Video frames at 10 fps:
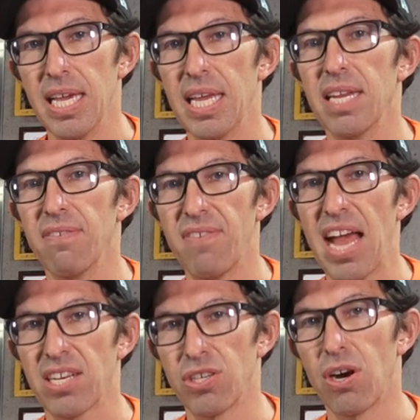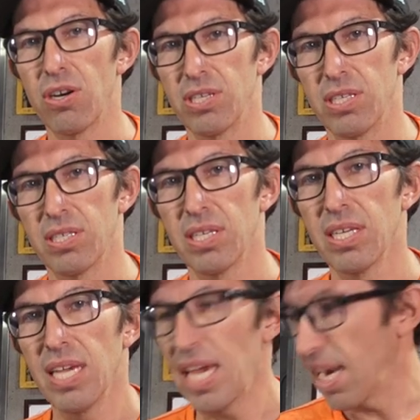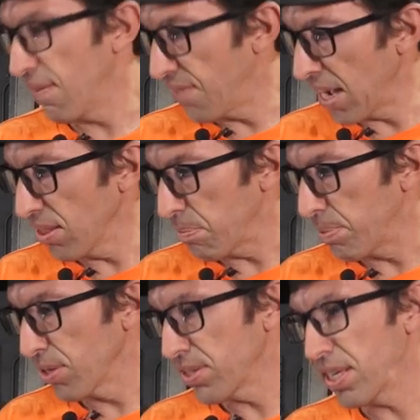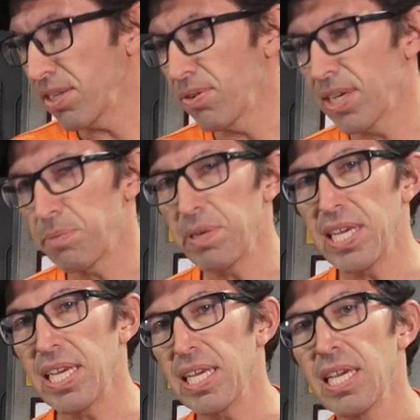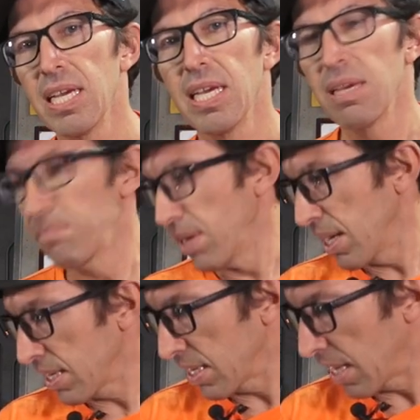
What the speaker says: and in fact charges. And I've found the built-in USB plug